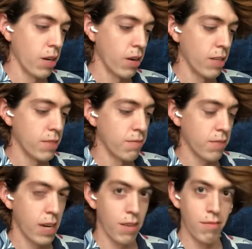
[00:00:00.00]
and it's
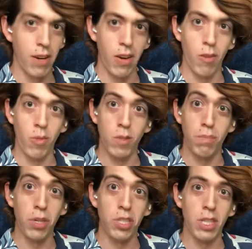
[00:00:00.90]
kind of very almost
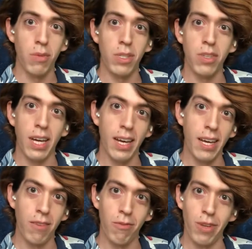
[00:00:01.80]
bushy once you get it
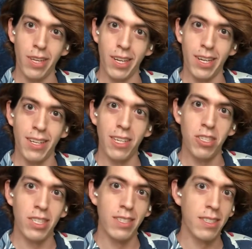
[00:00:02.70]
in really good
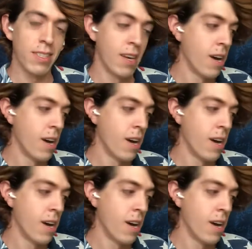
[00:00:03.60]
conditions.